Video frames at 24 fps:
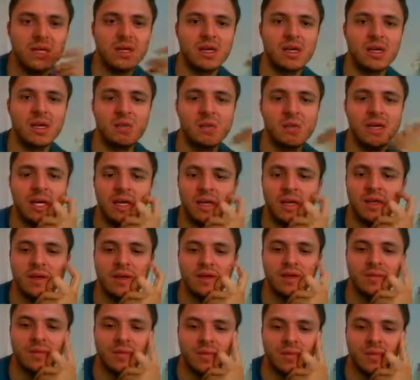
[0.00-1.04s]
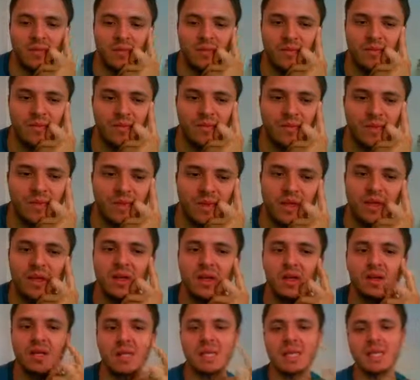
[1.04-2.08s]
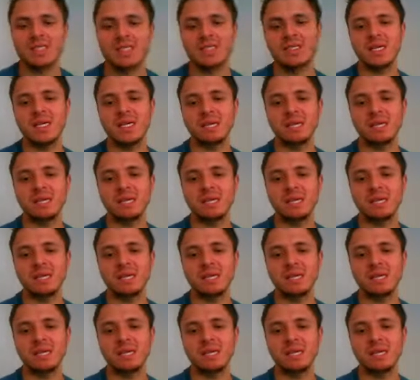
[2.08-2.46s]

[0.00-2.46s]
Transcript: I mean, like I said,